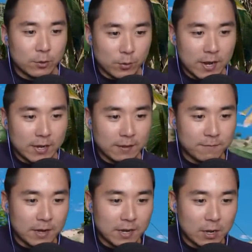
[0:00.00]
Granny
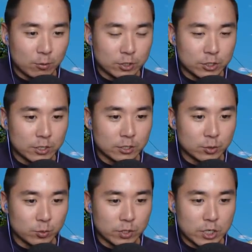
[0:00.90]
and find out where she
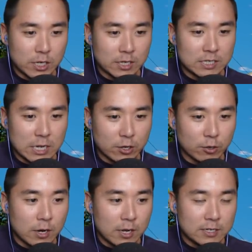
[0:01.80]
is so she could take
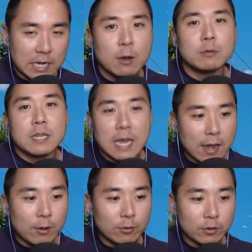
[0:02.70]
her
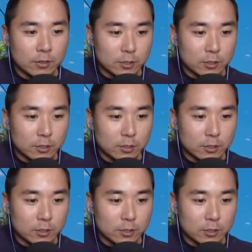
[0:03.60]
downtown